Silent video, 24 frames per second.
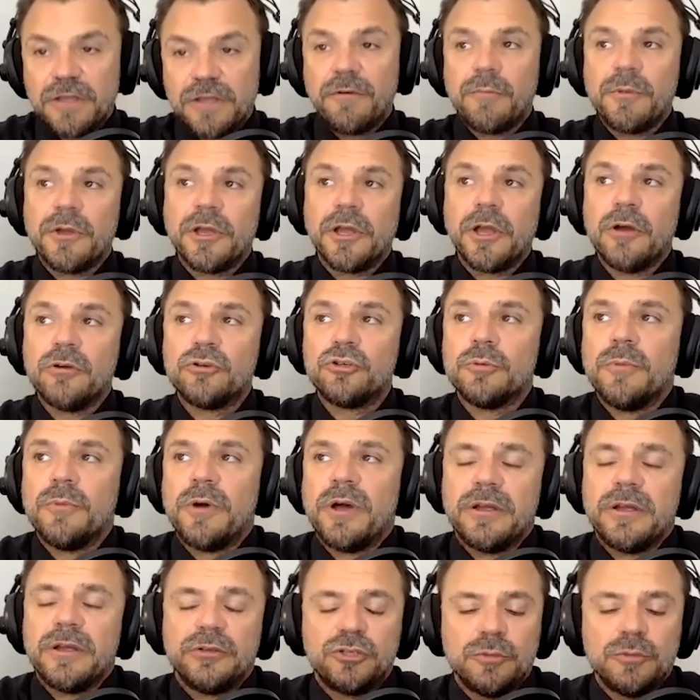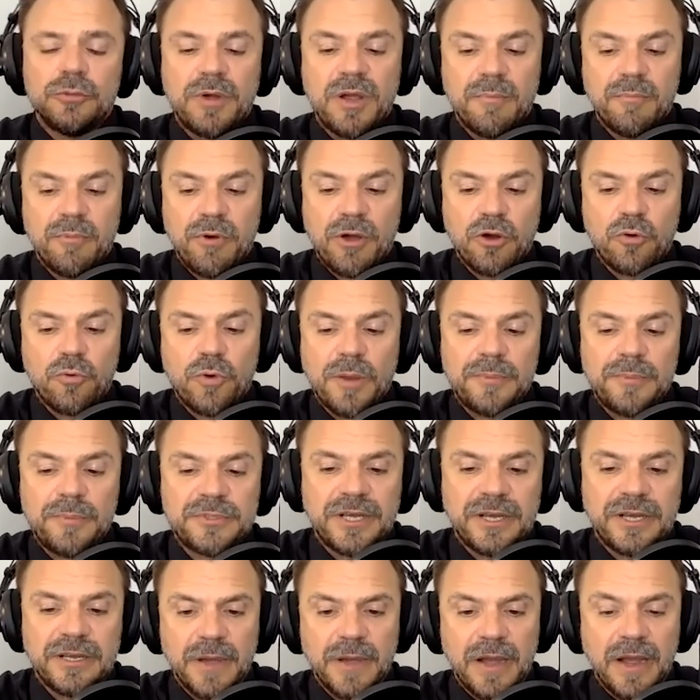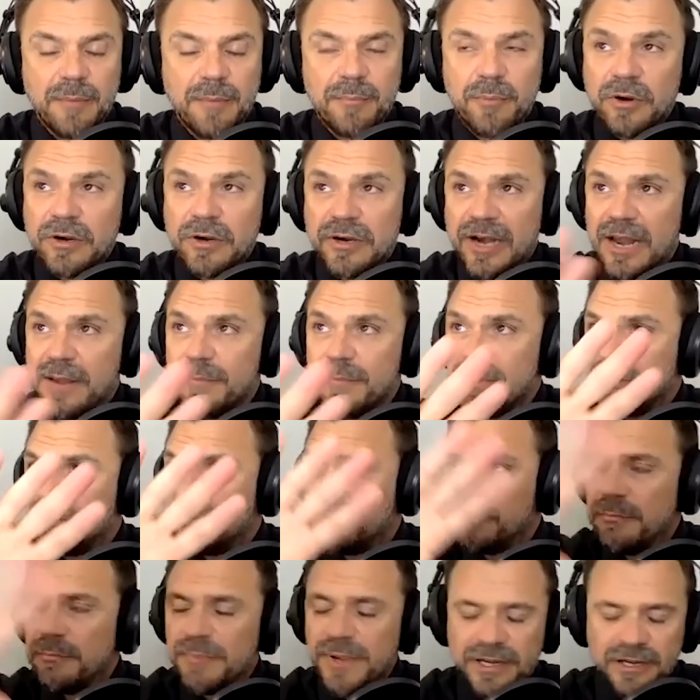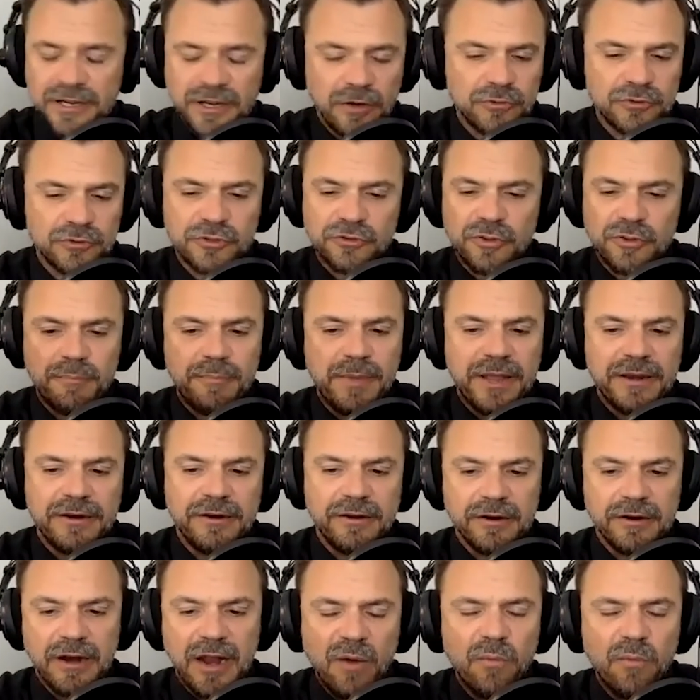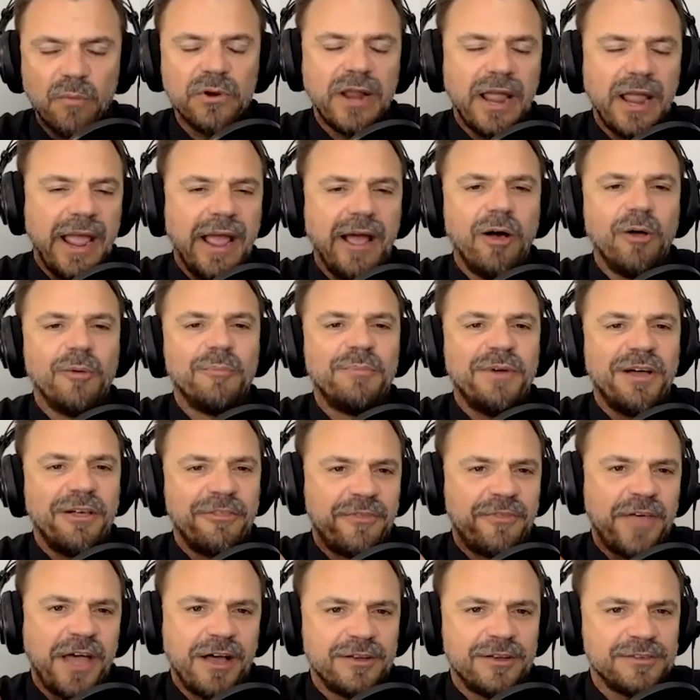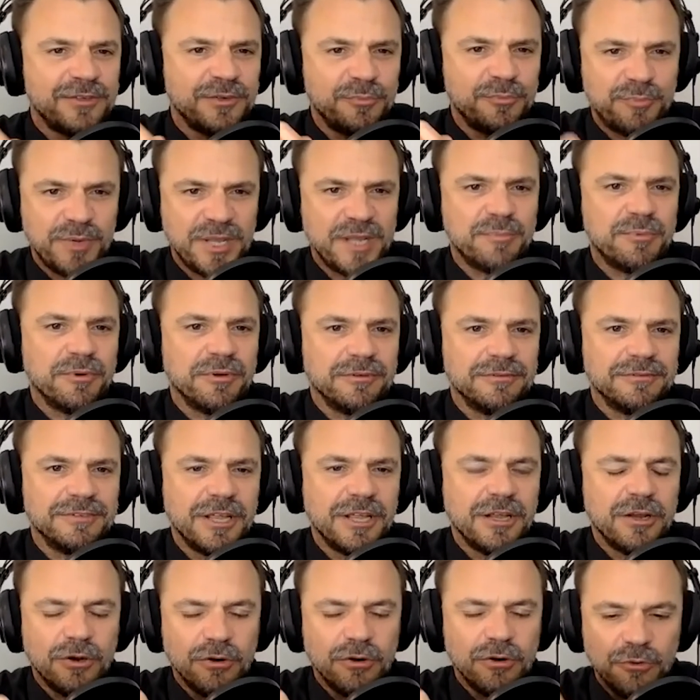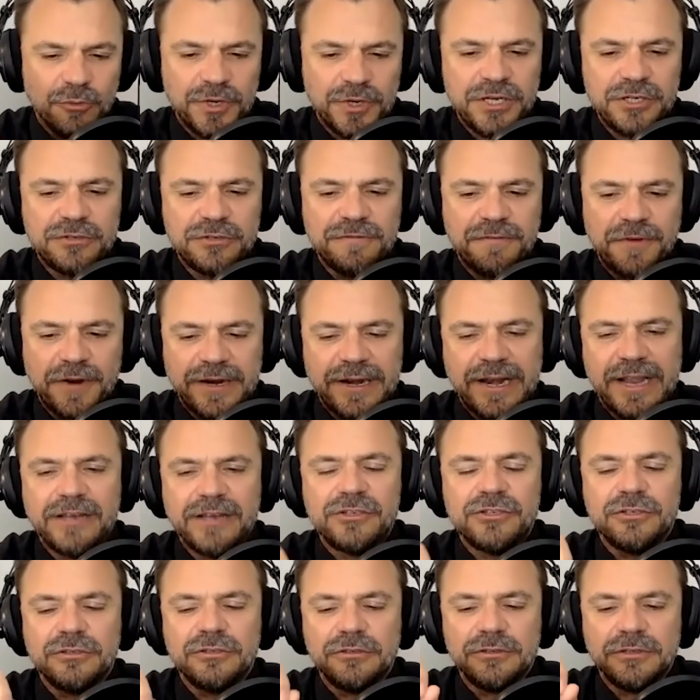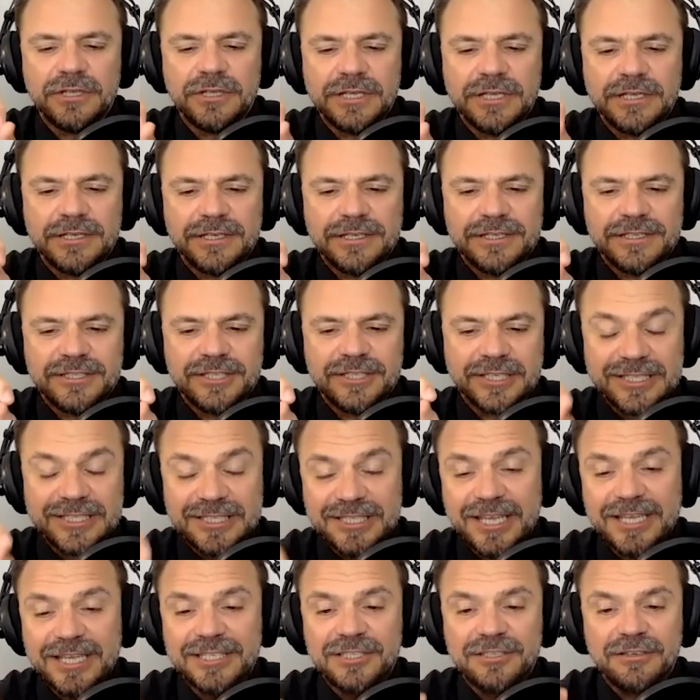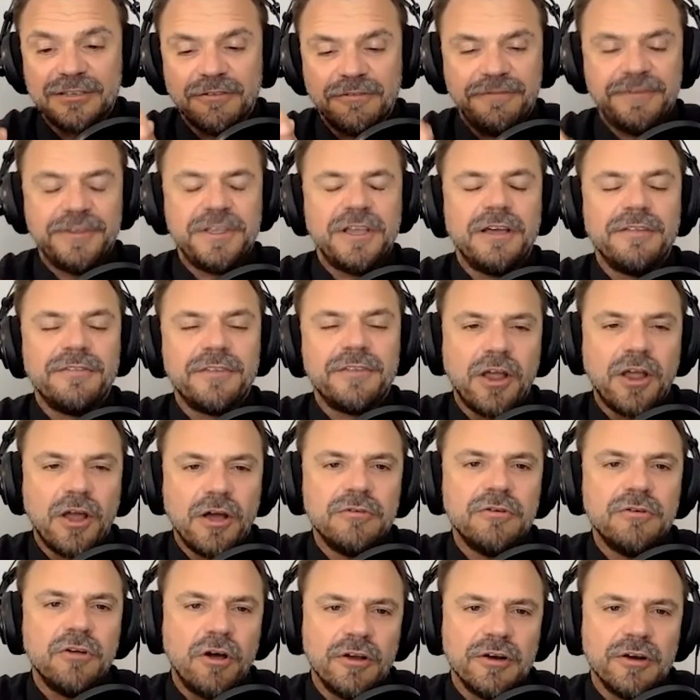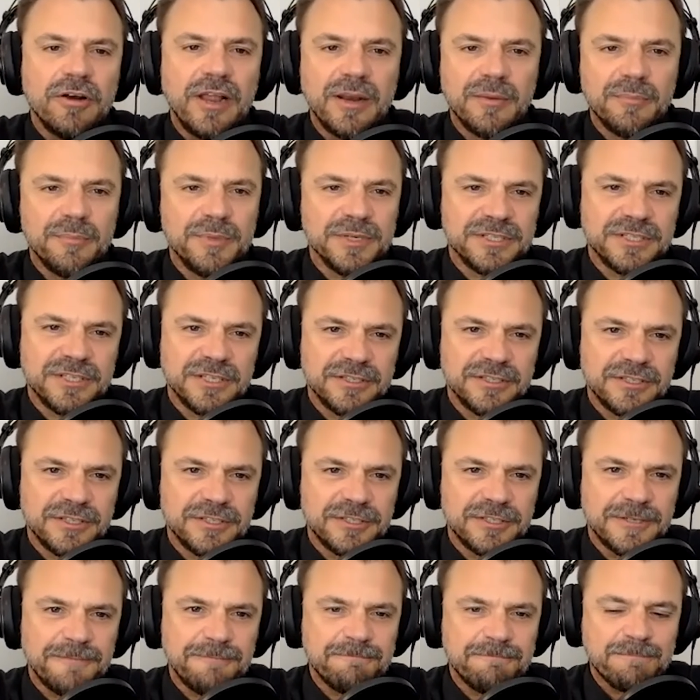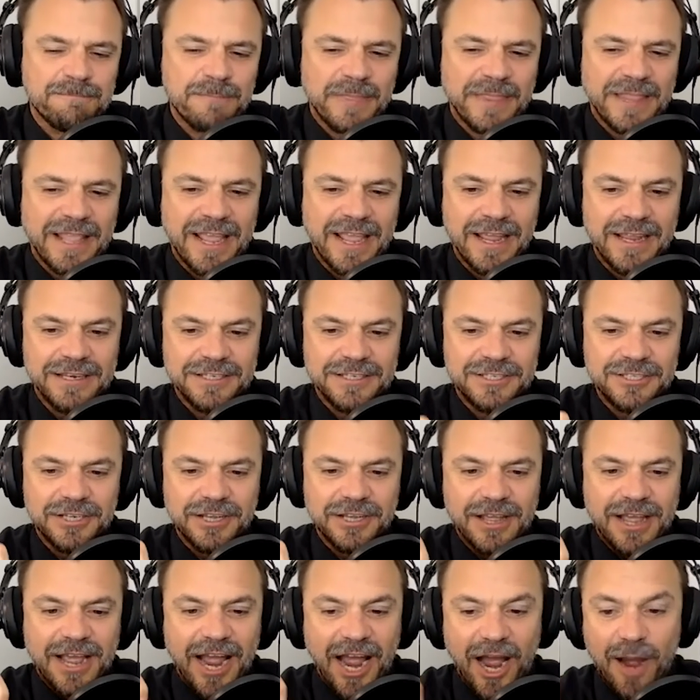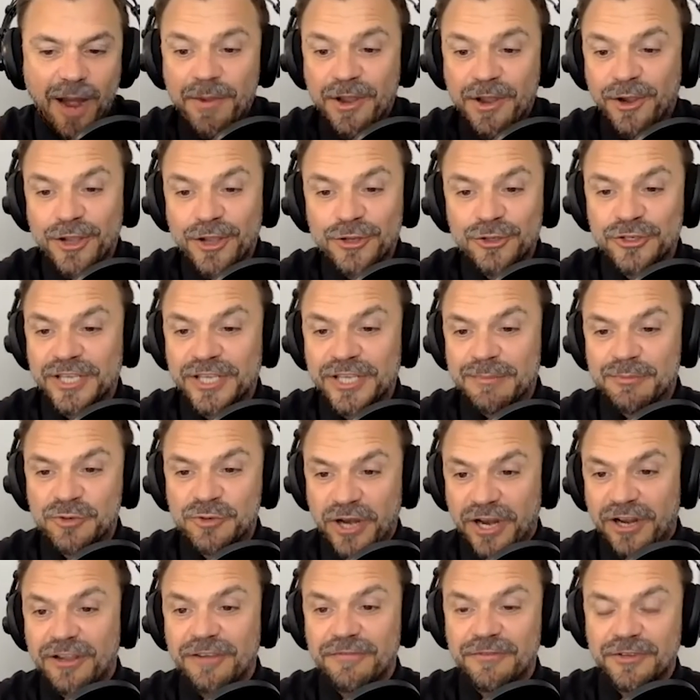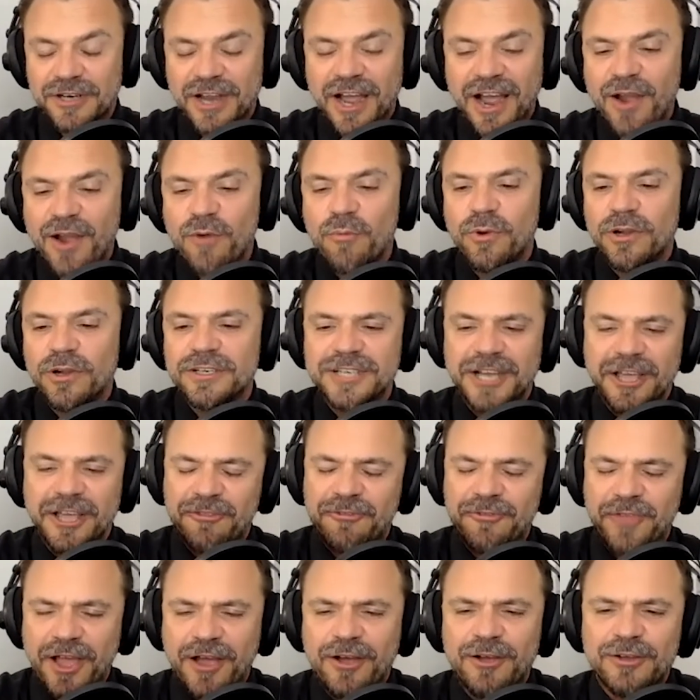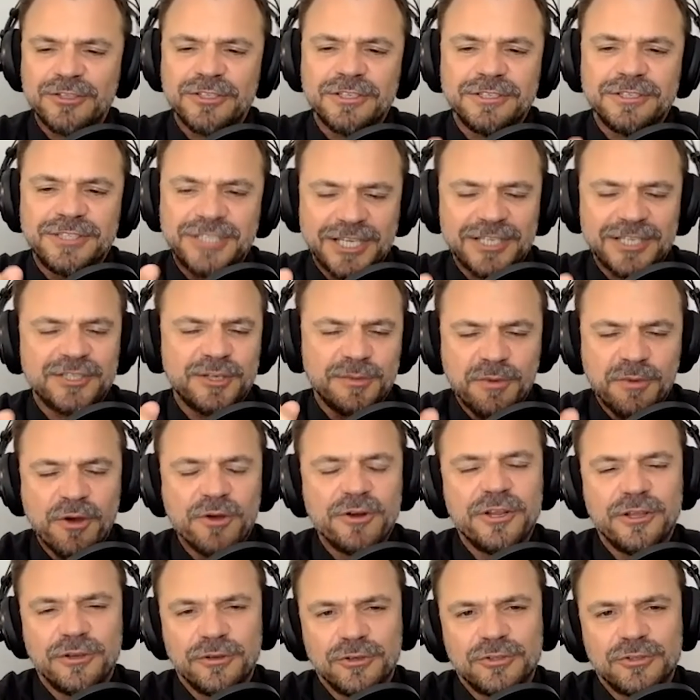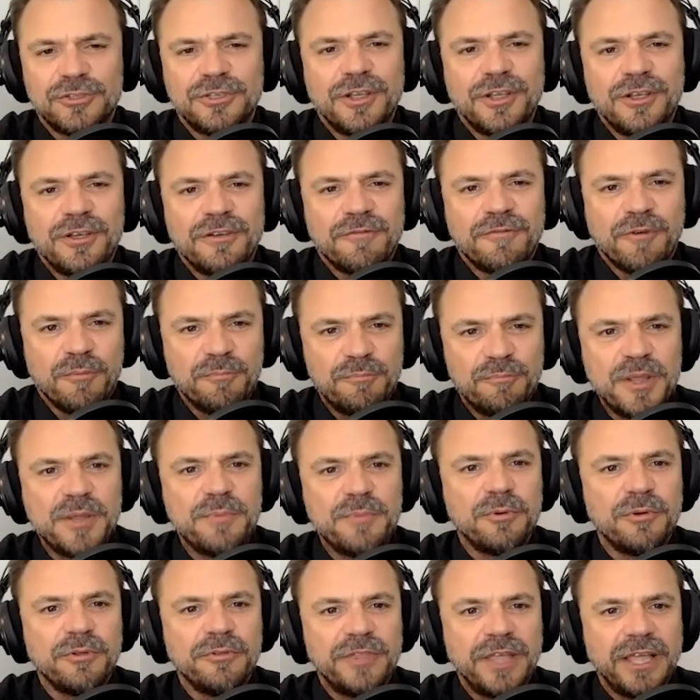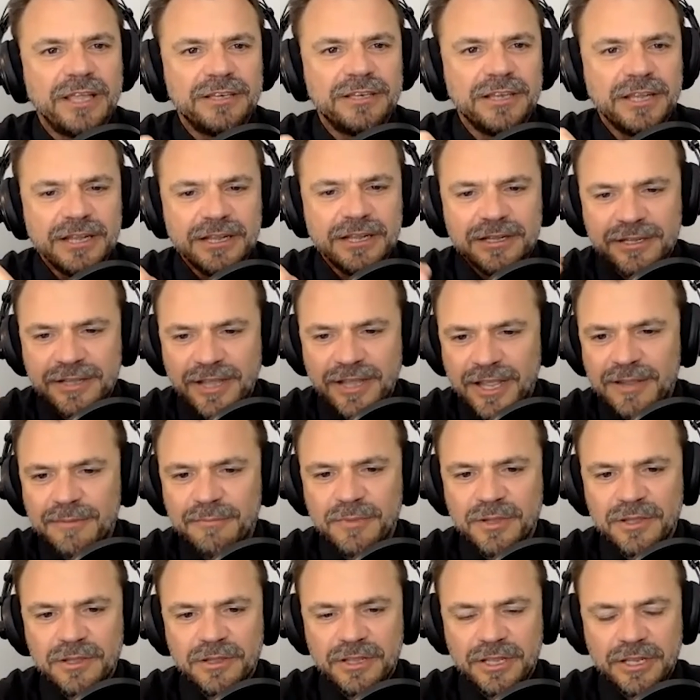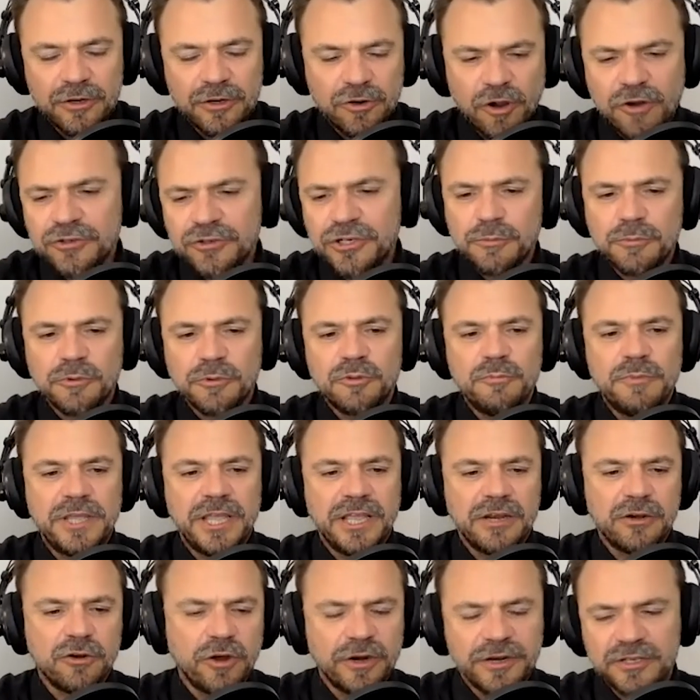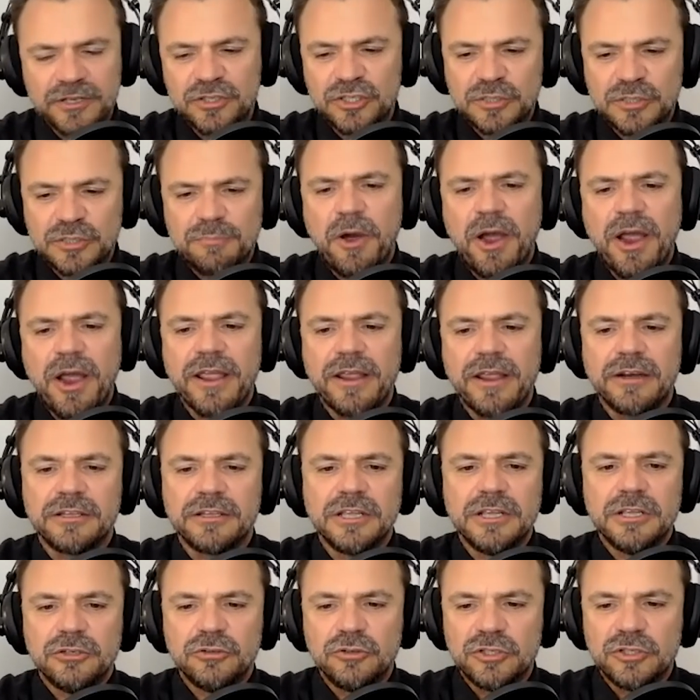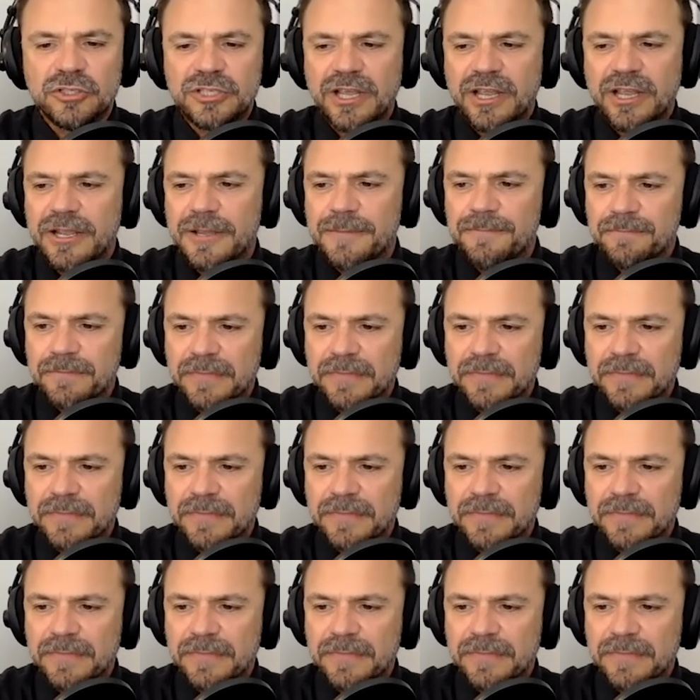we go to my blog website, I proclaim it big onto the banner. I want to help 1,000 people reach financial success via their own online businesses. And how am I going to keep track of it? I want 1,000 testimonials from people that came in contact with me and got inspired to say,